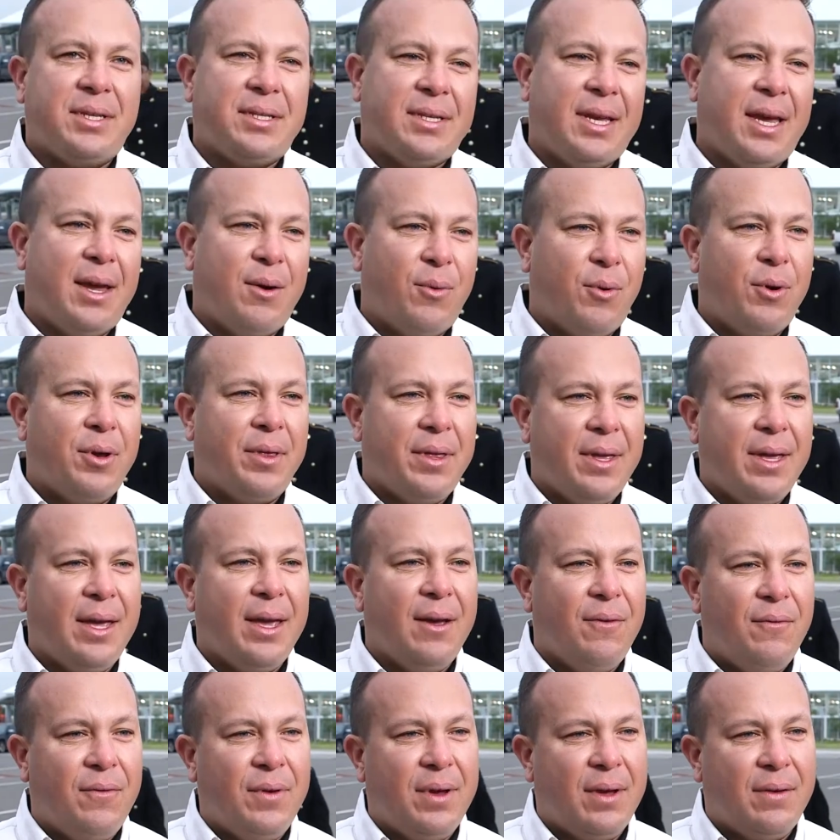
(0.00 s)
say we're the
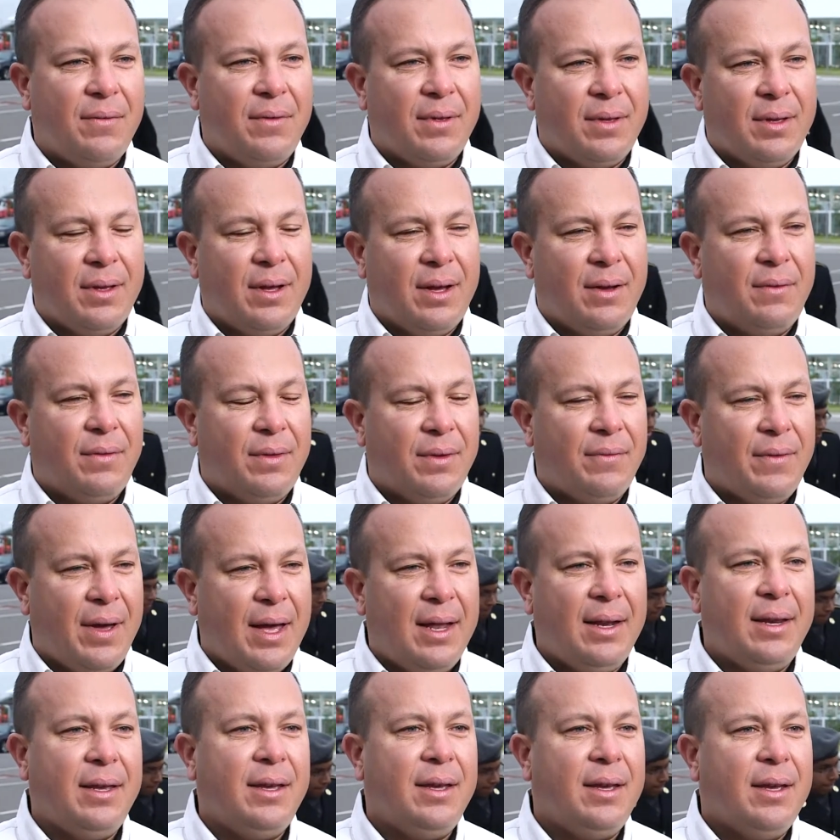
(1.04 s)
envy of the, of the
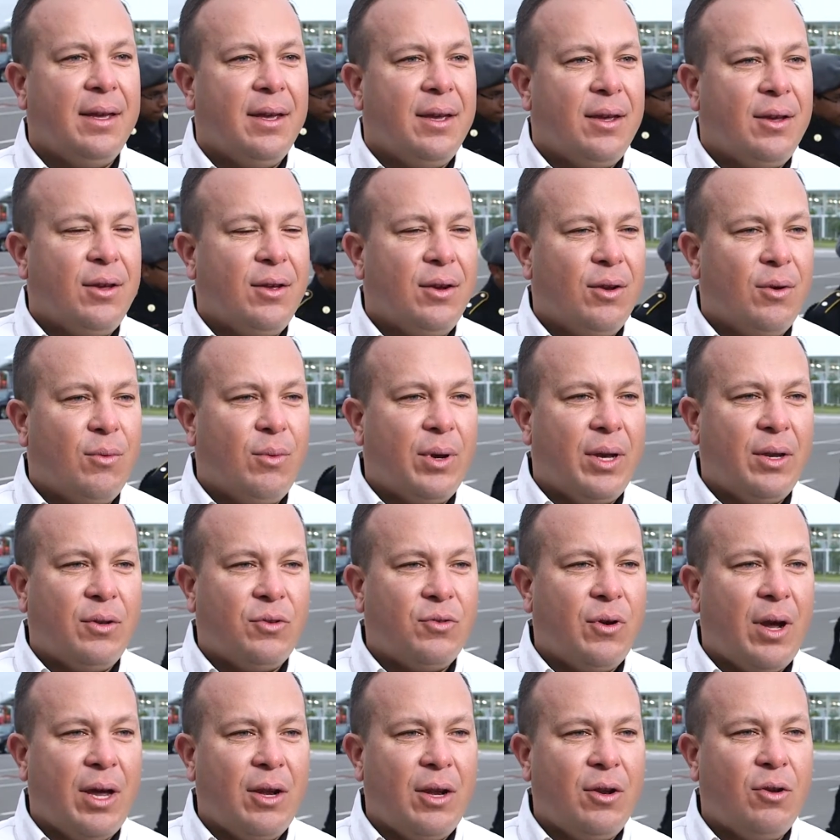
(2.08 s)
valley. You know, we
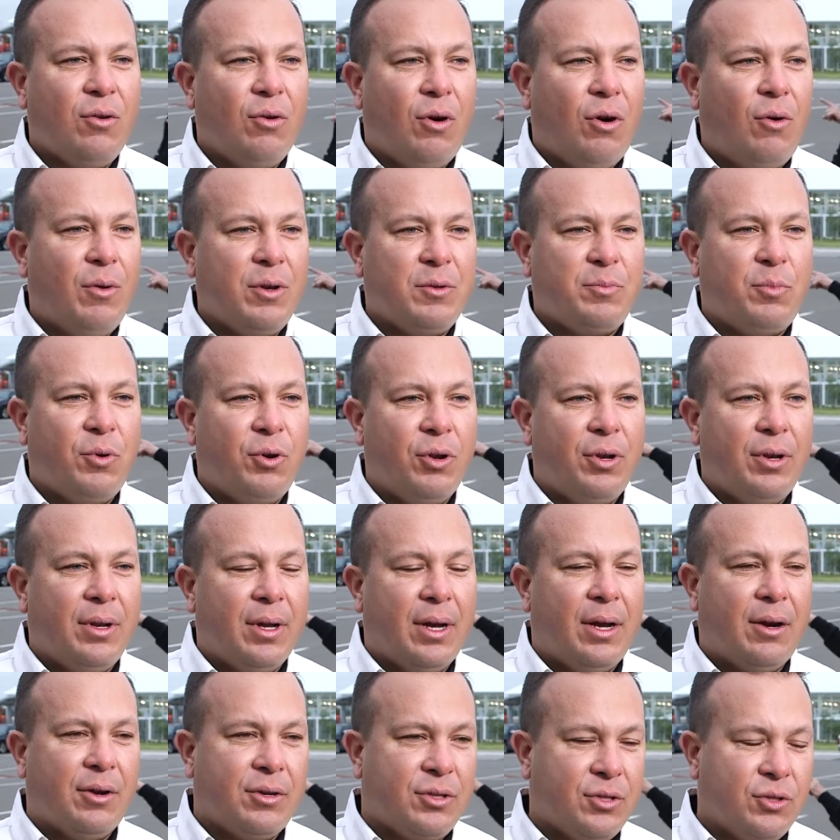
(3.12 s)
try to always put
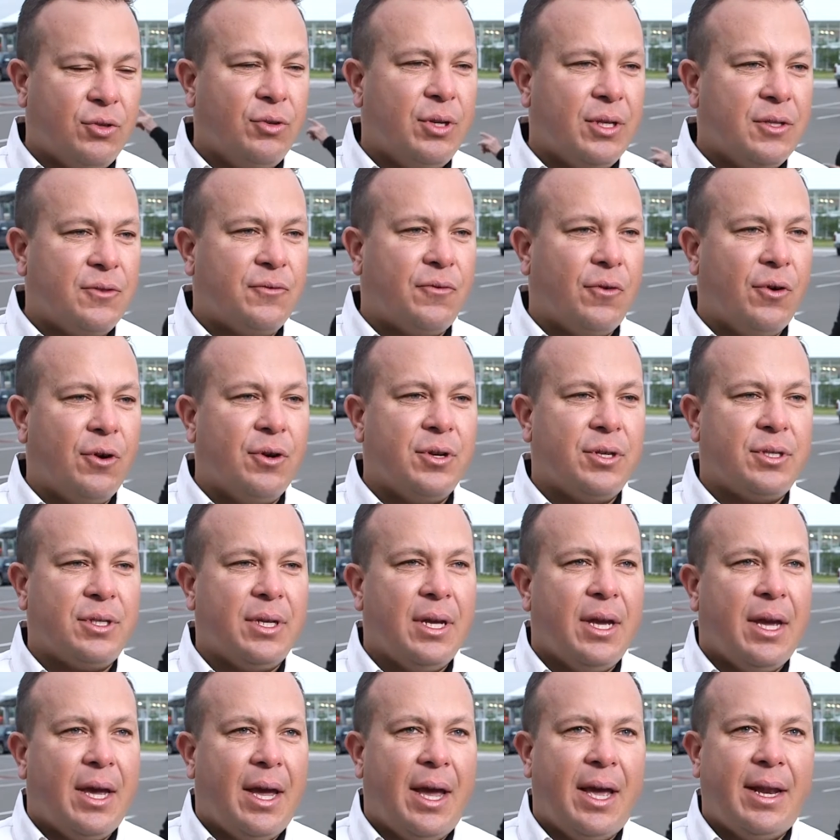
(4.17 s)
our students first,
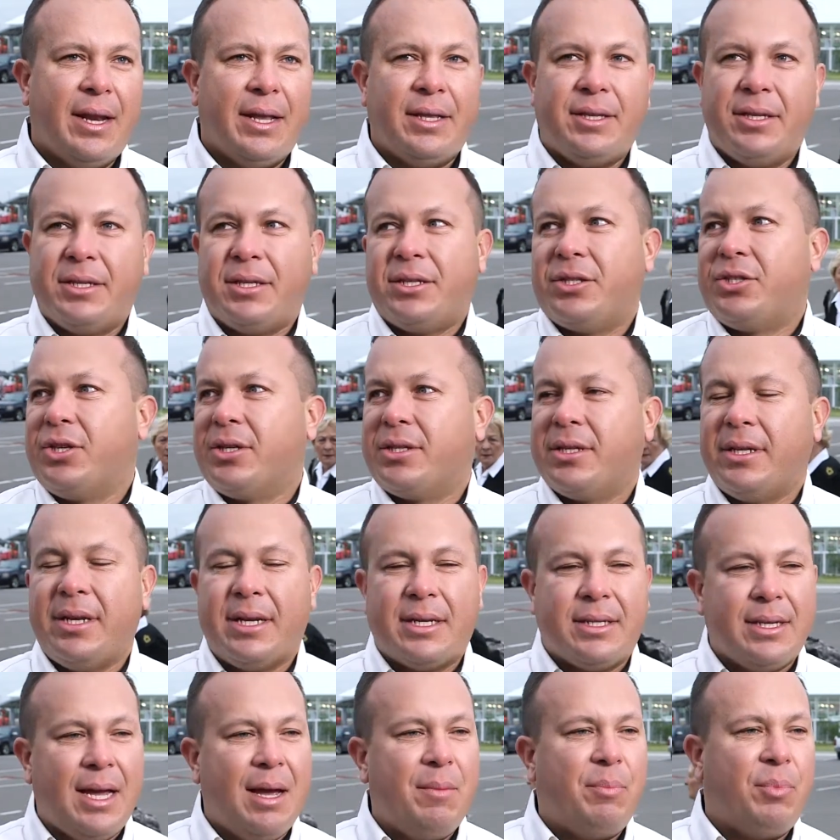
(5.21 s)
and it, this is just an
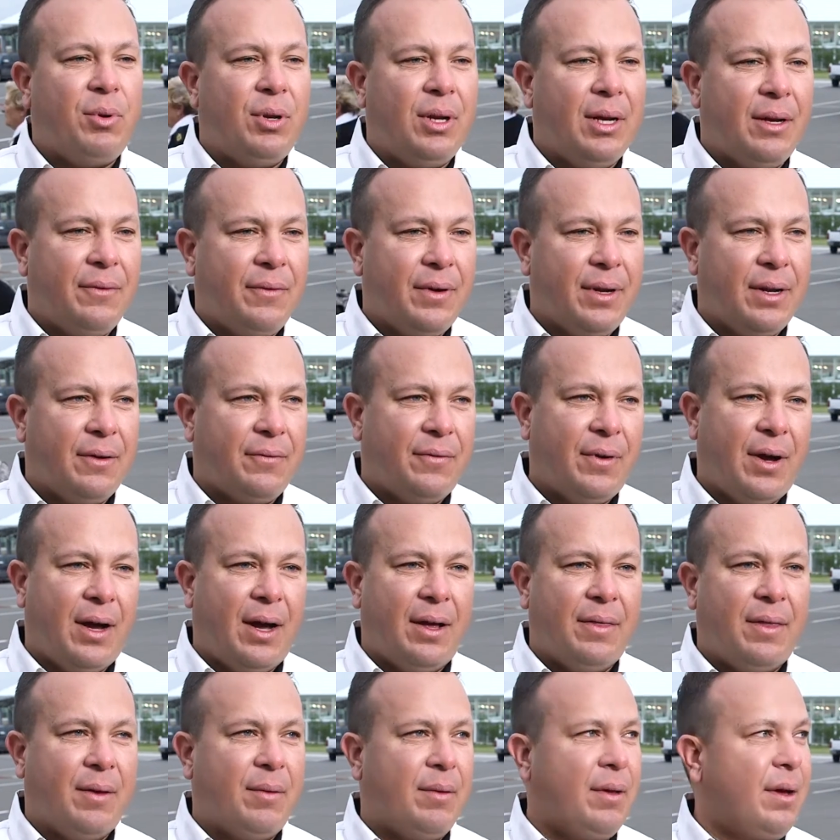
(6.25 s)
example of it, of,
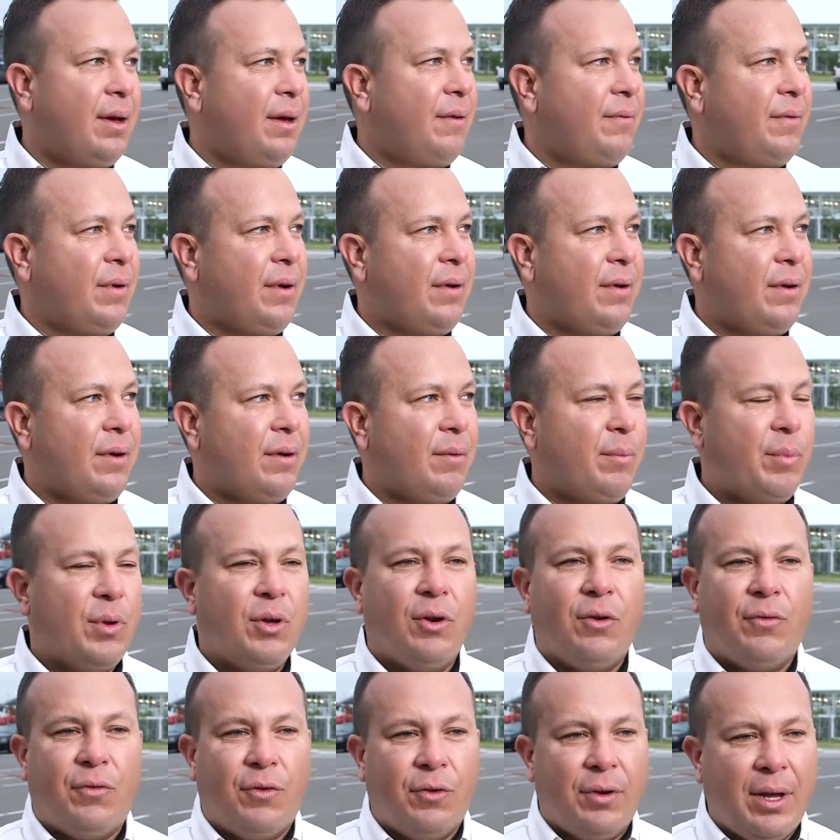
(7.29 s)
the, of our
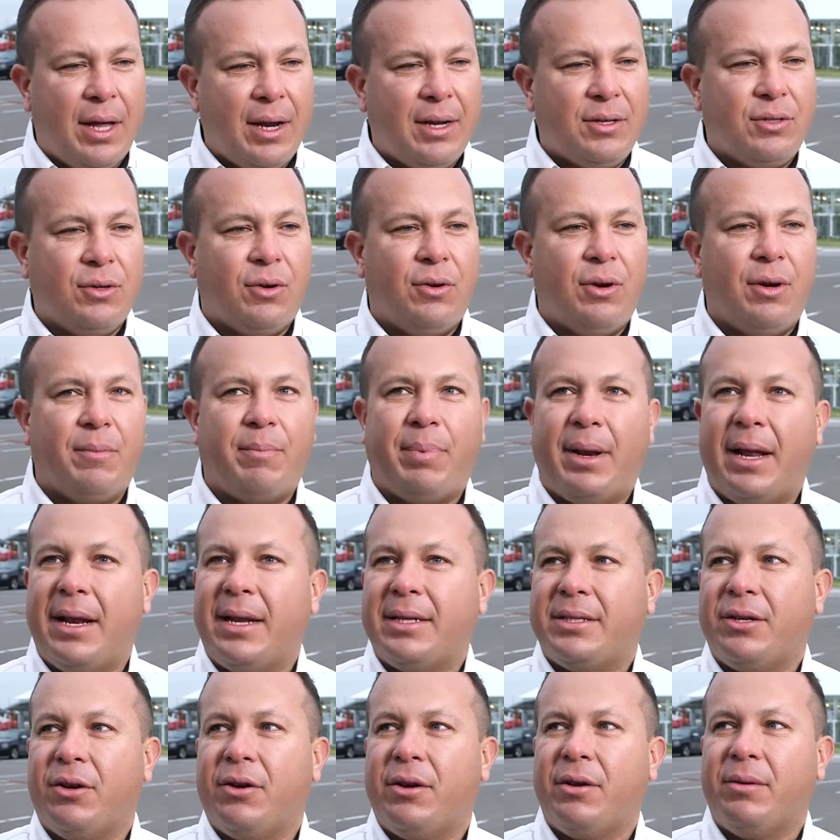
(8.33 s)
beautiful natatorium,
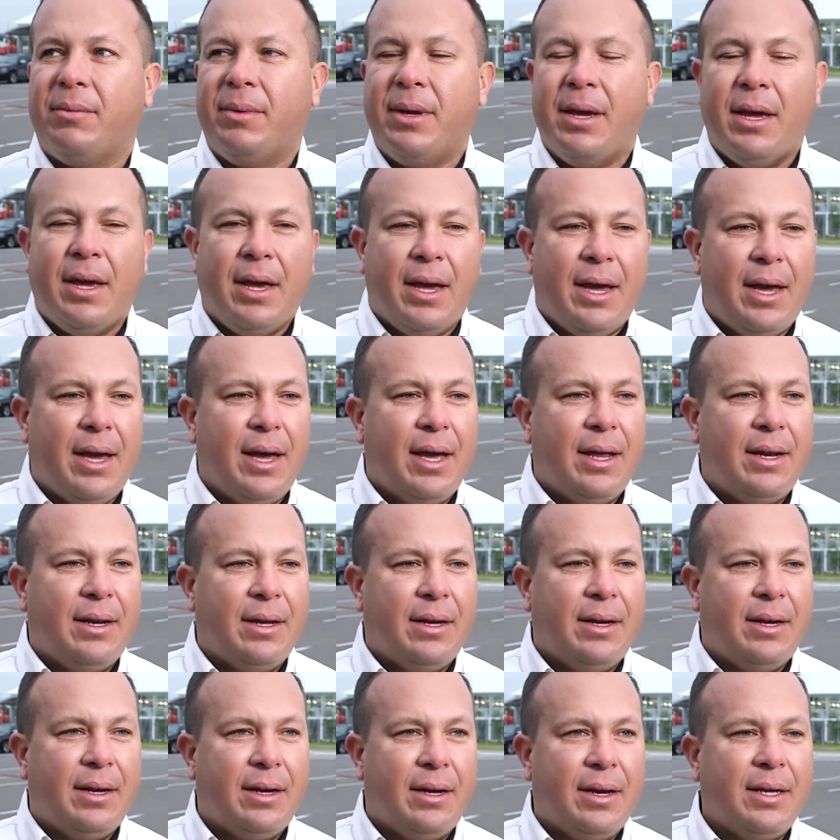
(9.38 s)
planetarium, and
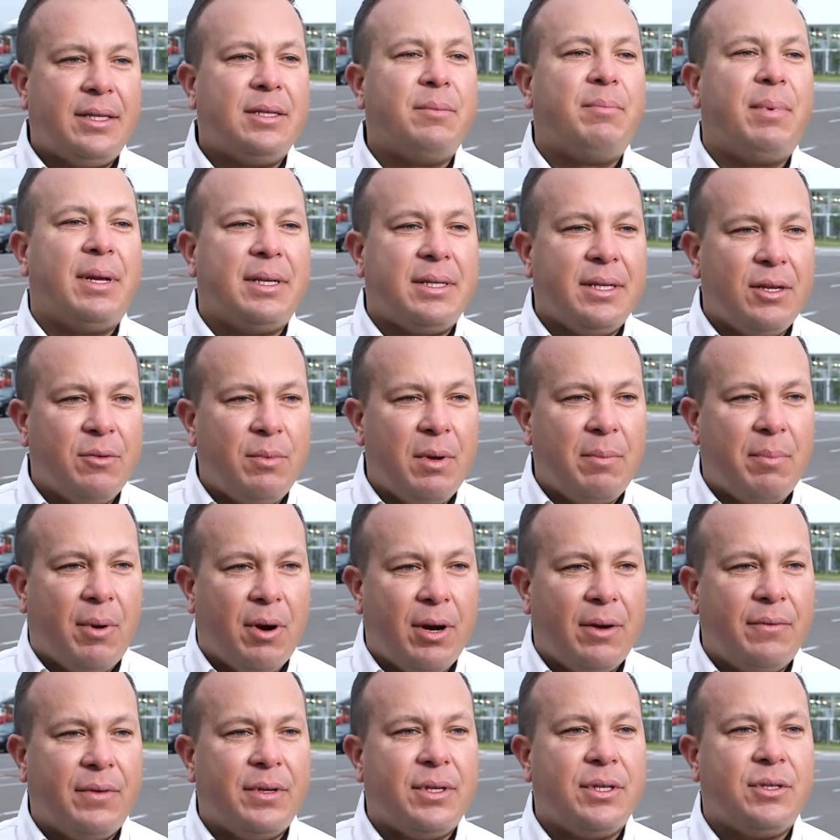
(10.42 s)
uh, it's a blessing to be
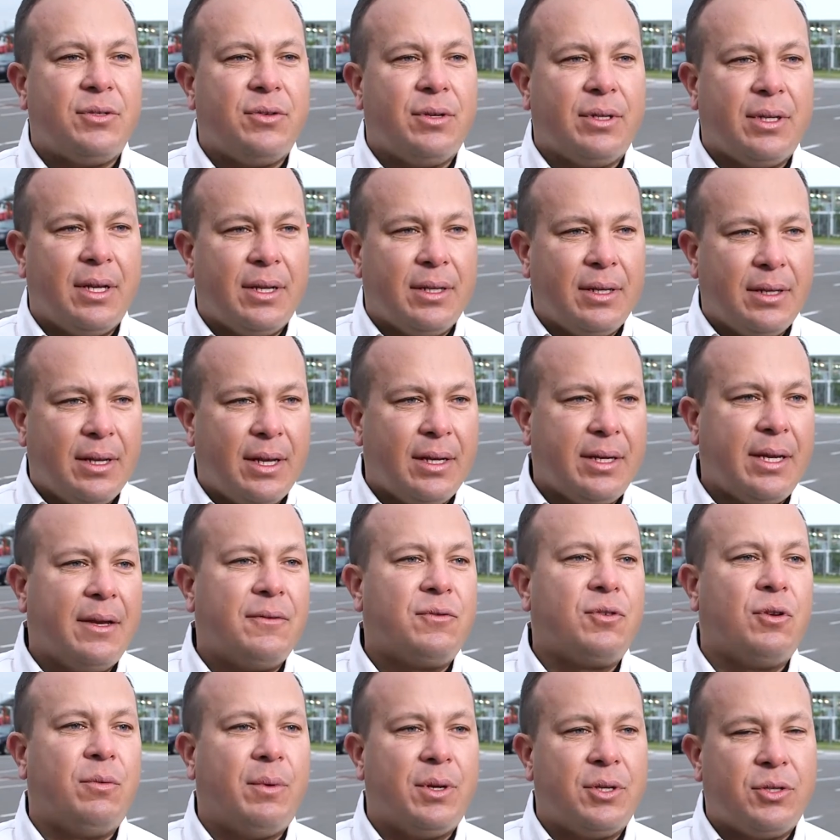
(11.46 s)
part of a district that, that
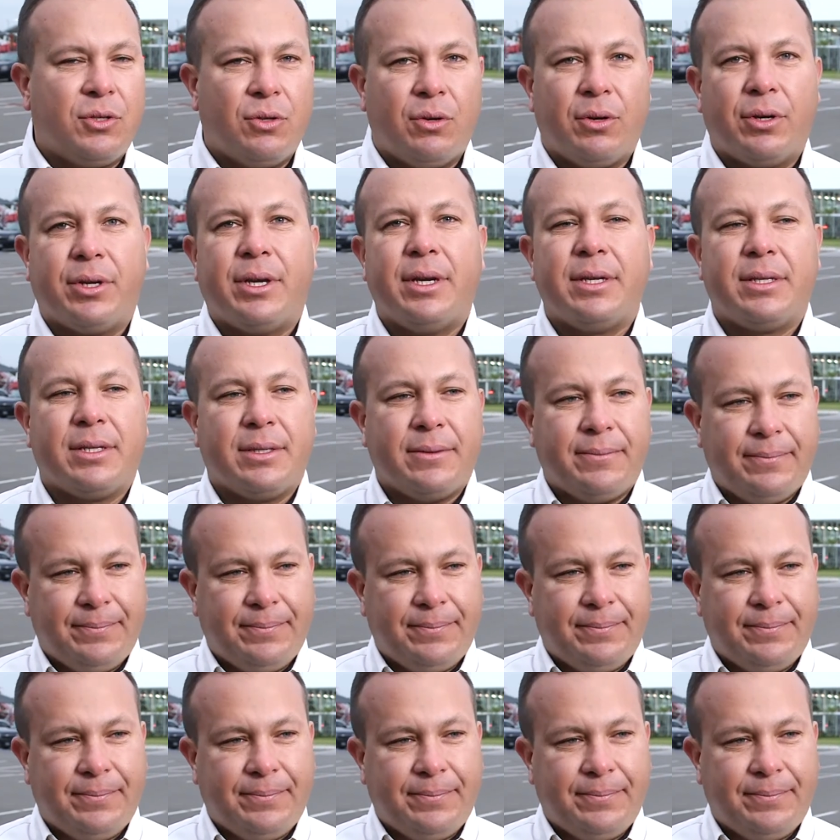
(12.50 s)
gives so much to our kids.